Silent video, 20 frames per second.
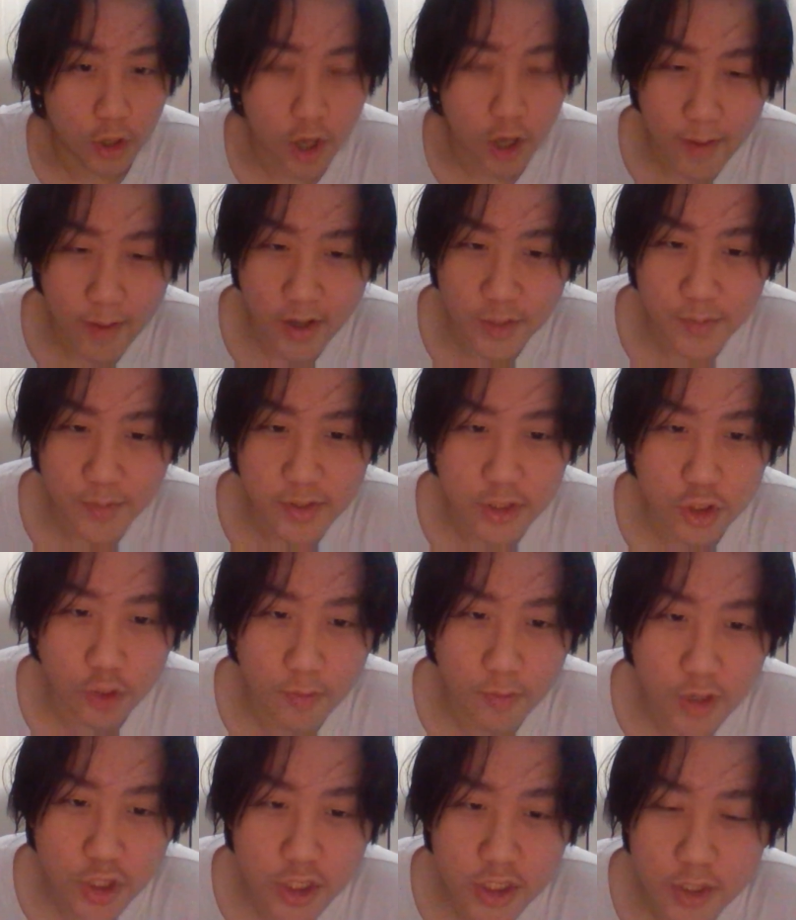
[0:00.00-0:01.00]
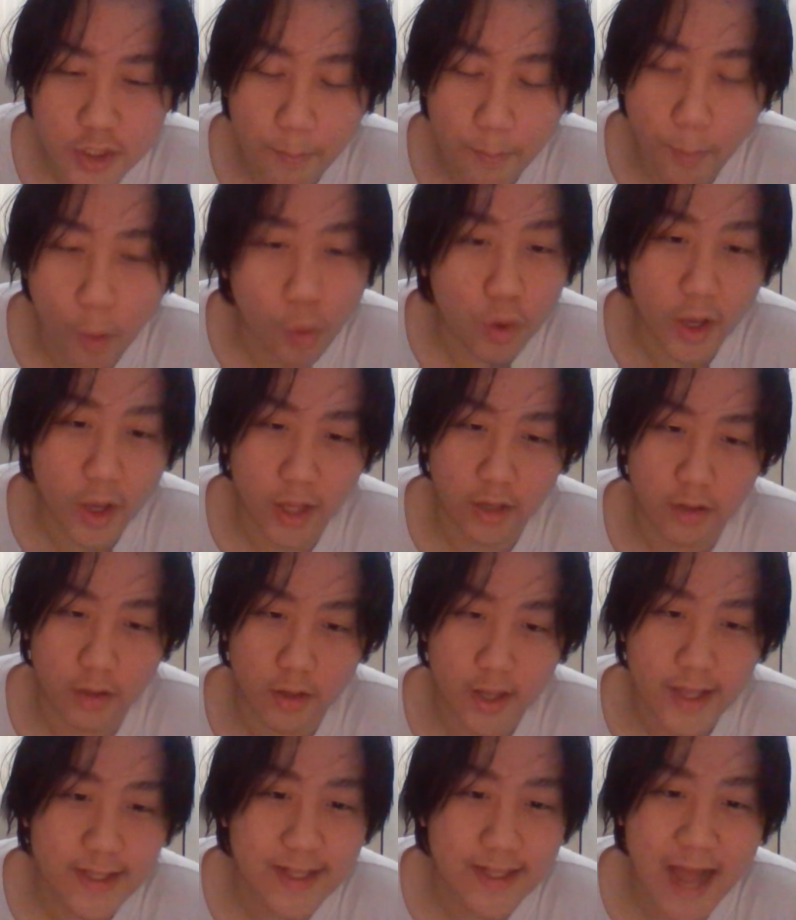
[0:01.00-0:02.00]
about his business so much because he's balling.
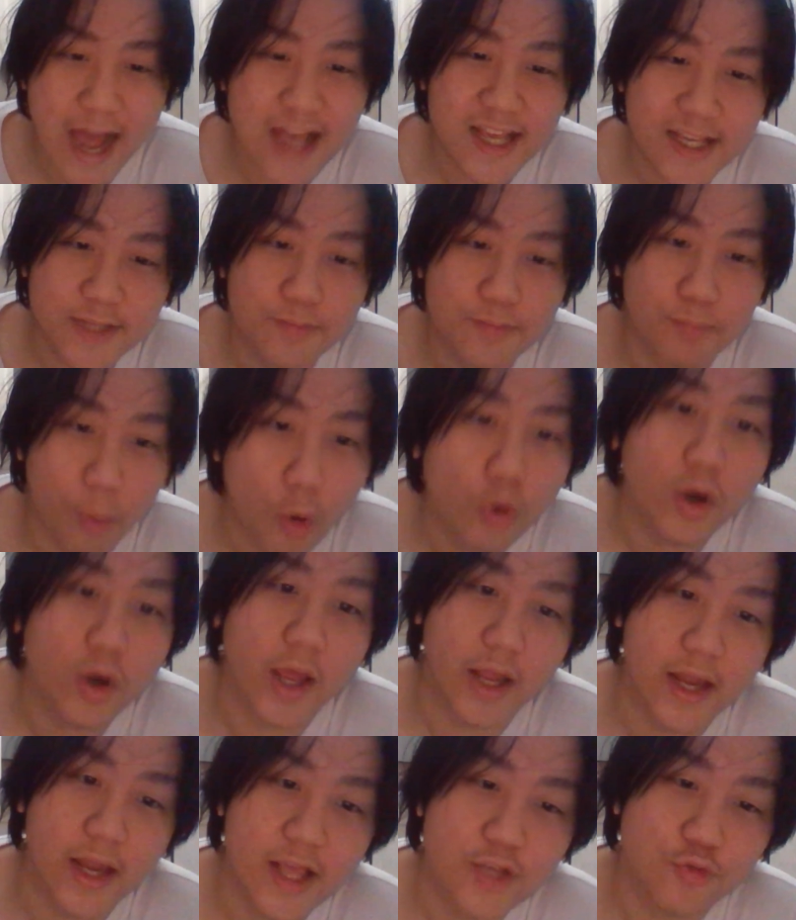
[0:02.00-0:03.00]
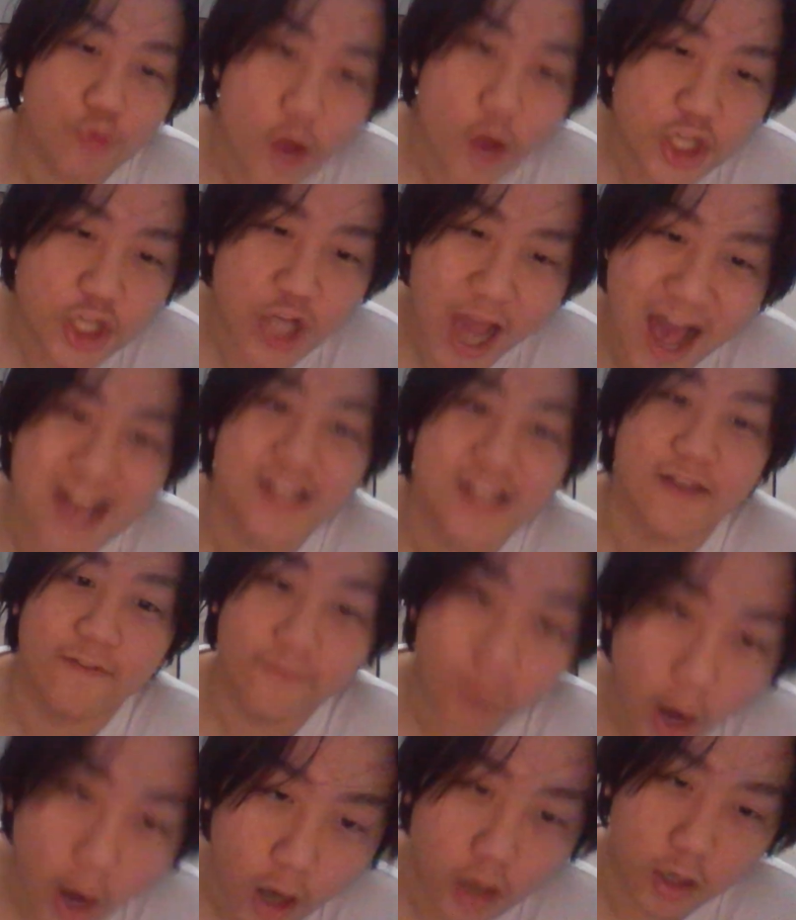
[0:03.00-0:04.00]
His guy is balling. He's rich as
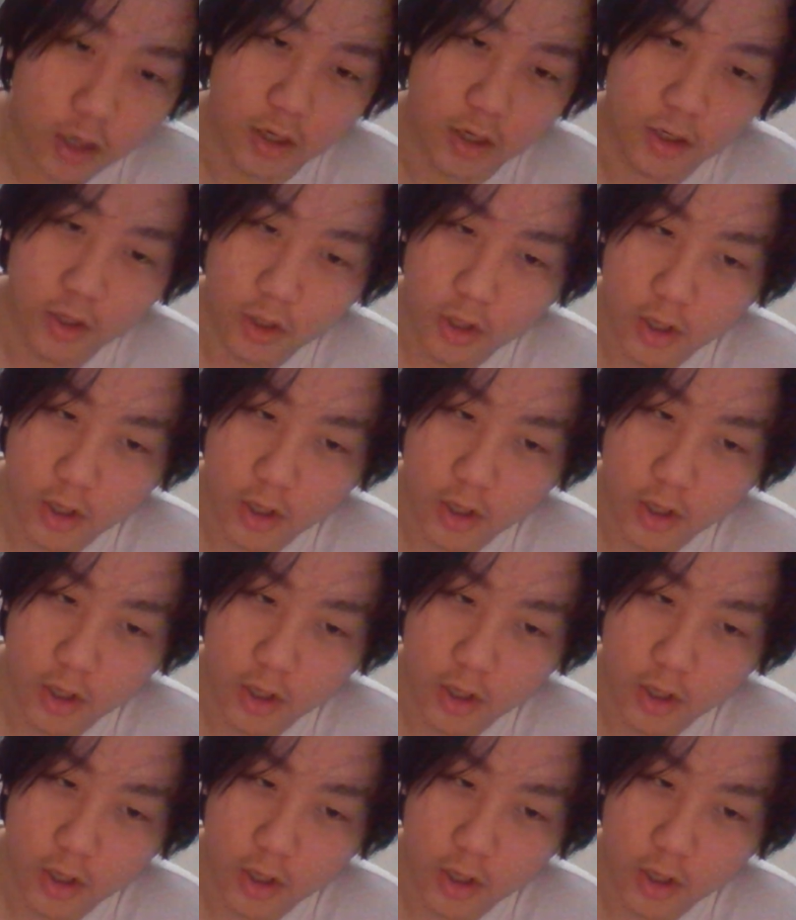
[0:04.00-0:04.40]
fuck.